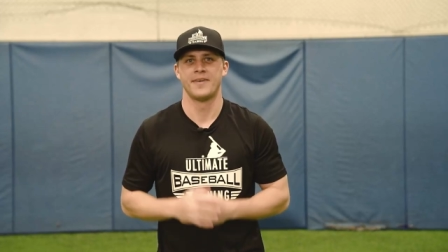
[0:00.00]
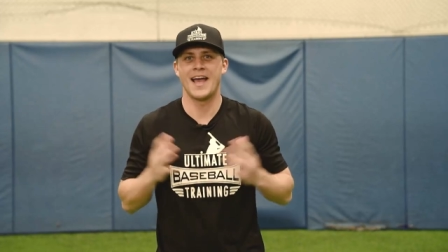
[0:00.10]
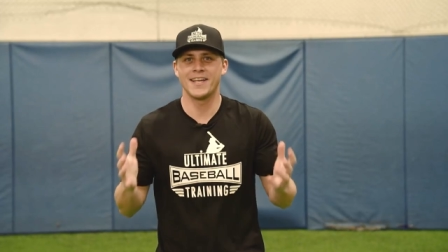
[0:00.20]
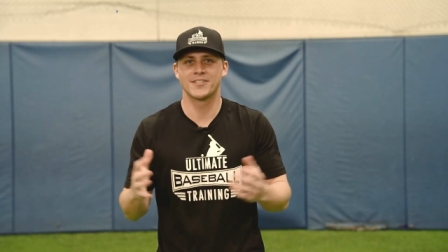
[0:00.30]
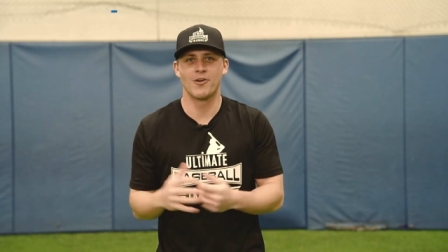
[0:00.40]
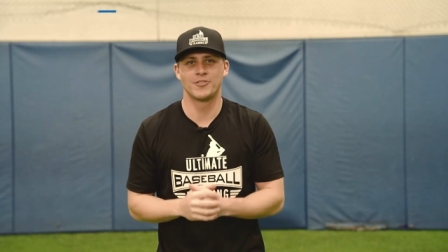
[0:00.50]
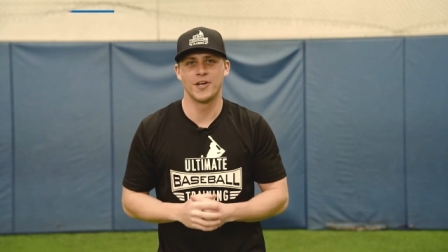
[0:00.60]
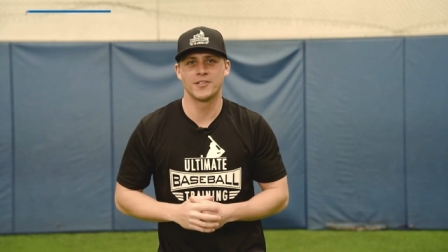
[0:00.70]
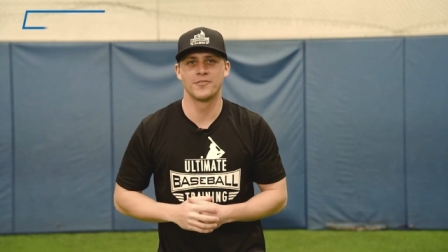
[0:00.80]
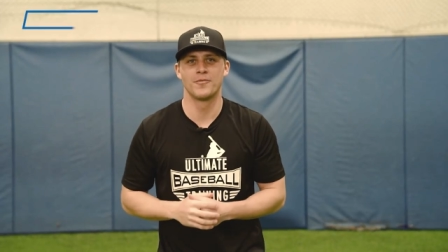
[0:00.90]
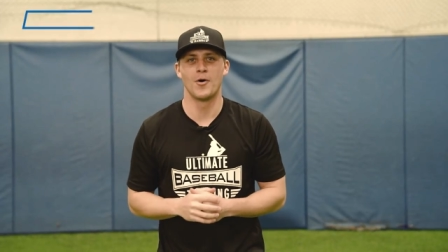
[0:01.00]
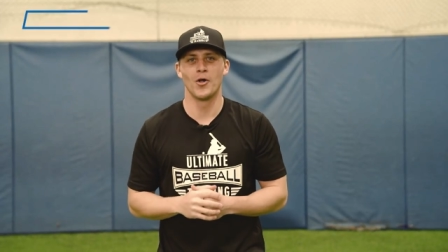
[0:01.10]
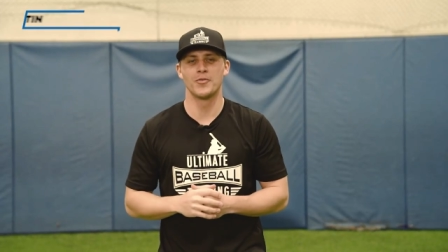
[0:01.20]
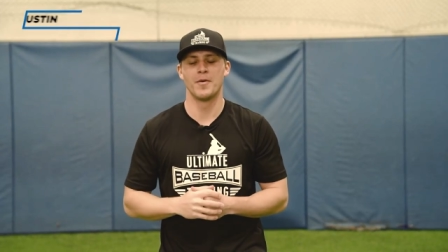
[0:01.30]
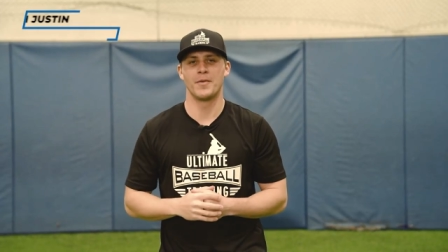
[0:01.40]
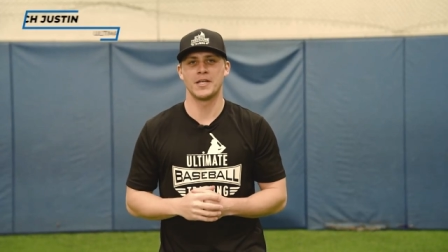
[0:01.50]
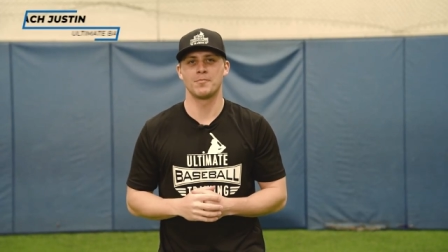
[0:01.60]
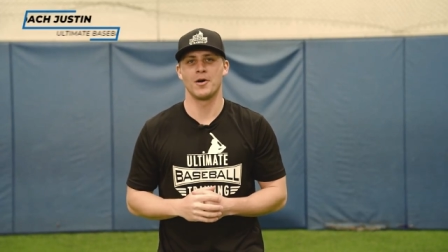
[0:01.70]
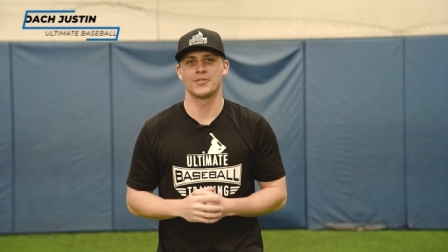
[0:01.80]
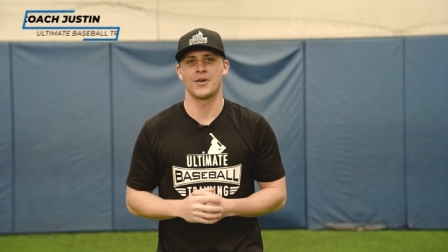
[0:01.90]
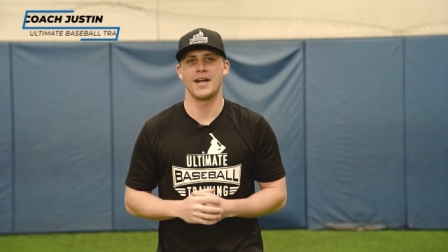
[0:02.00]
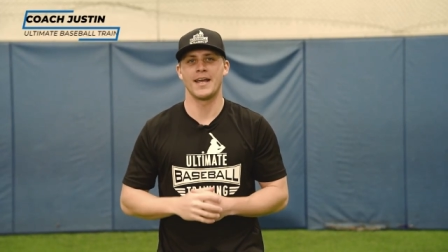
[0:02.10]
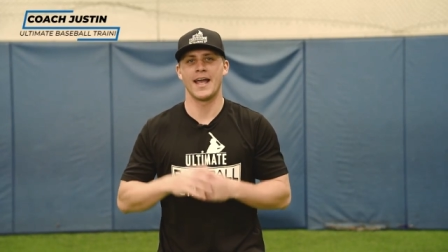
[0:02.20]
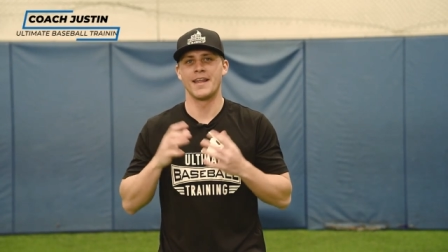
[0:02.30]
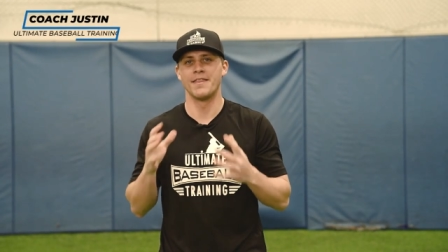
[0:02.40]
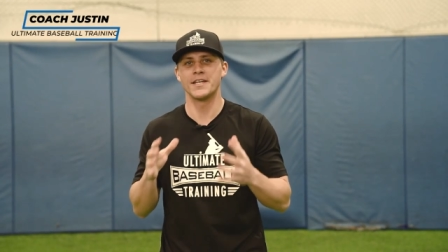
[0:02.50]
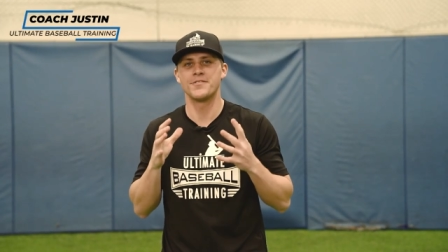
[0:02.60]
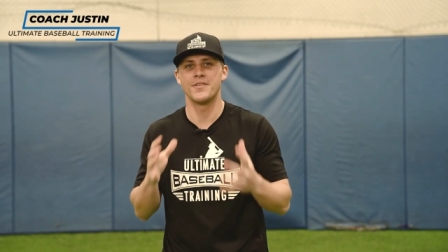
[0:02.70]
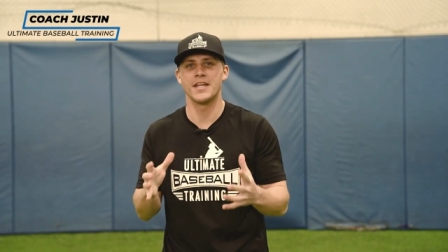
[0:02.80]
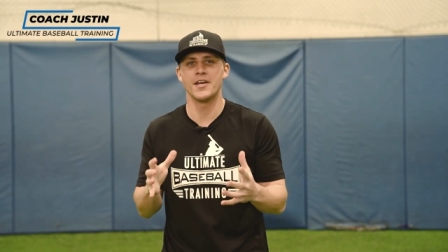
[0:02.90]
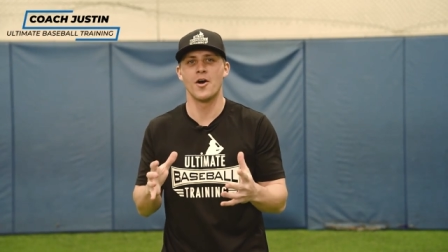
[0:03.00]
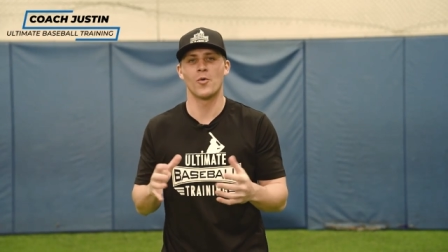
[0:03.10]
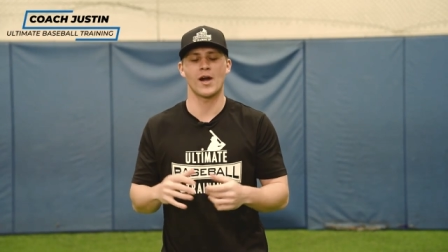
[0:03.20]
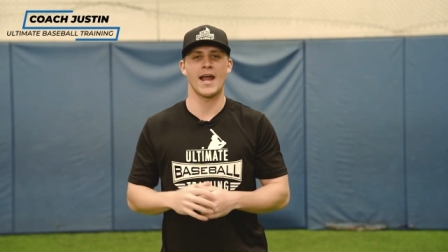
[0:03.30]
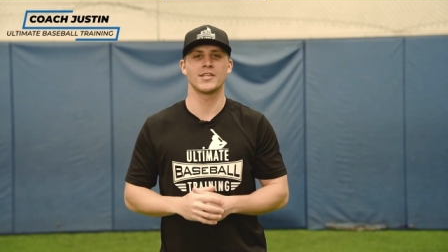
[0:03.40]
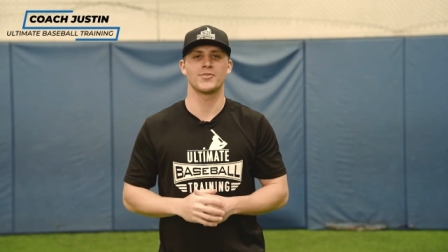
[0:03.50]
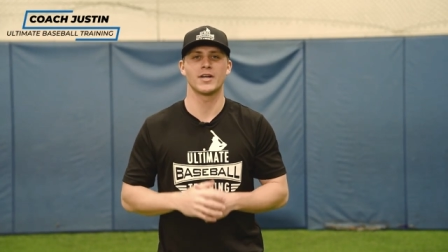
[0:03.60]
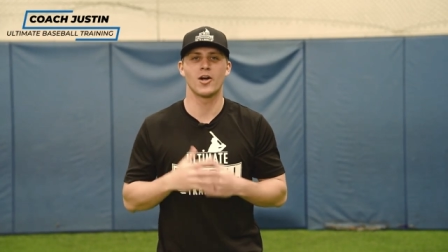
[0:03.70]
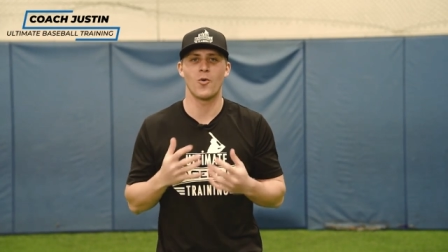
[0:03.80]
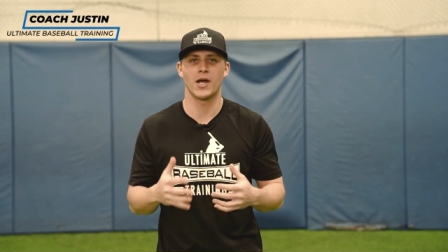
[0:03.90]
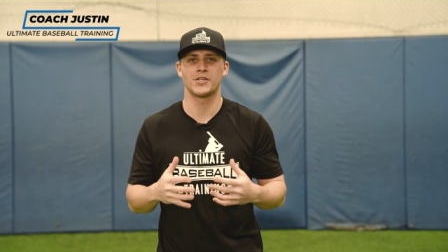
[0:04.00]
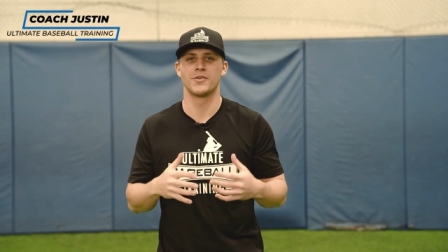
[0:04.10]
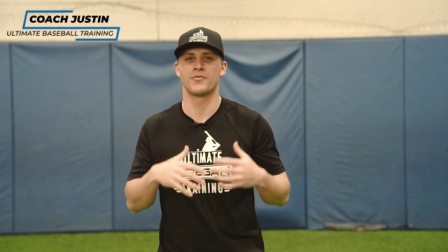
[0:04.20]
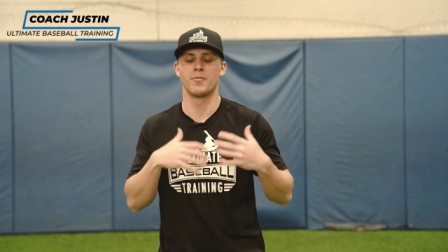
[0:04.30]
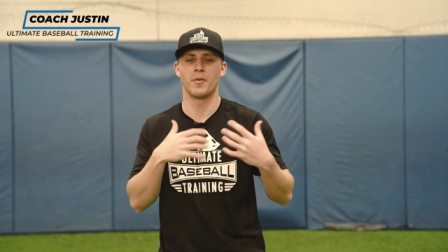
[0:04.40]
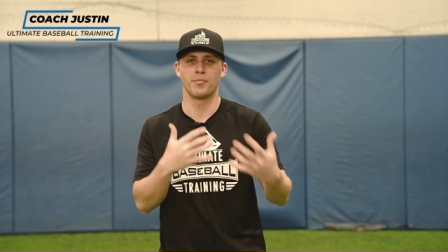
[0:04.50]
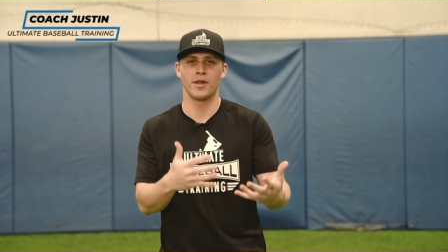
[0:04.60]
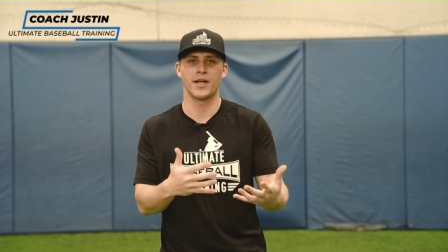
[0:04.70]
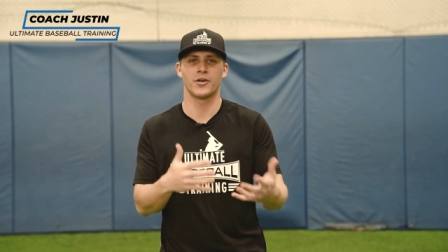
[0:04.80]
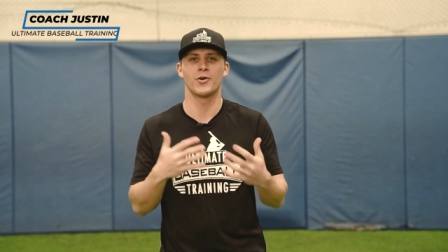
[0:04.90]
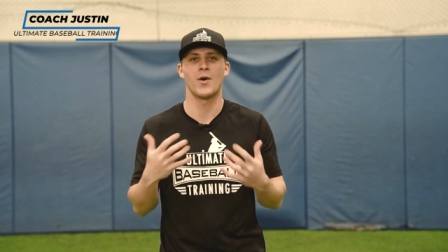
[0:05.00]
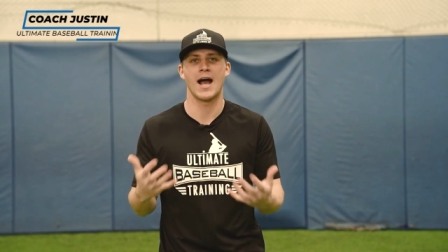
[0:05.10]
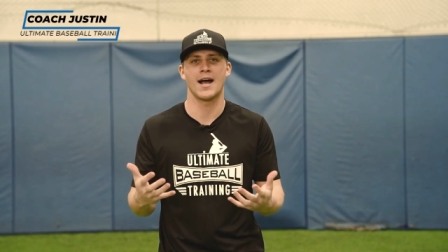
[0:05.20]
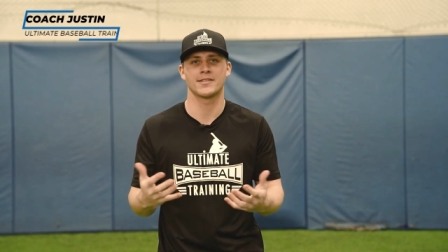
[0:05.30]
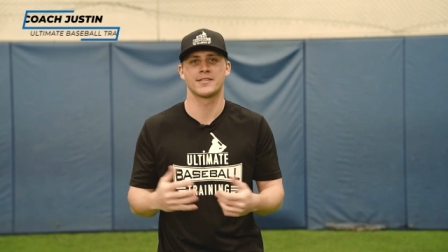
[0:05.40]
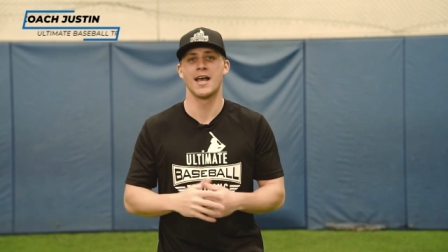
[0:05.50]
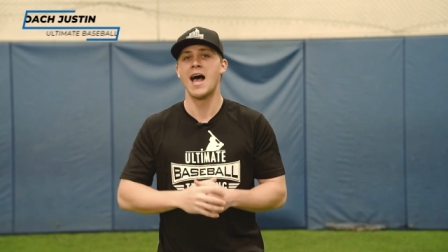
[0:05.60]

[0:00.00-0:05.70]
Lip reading: Hey, it's Coach Justin from Ultimate Baseball Training, and in this video, we're answering a question from a player who asks,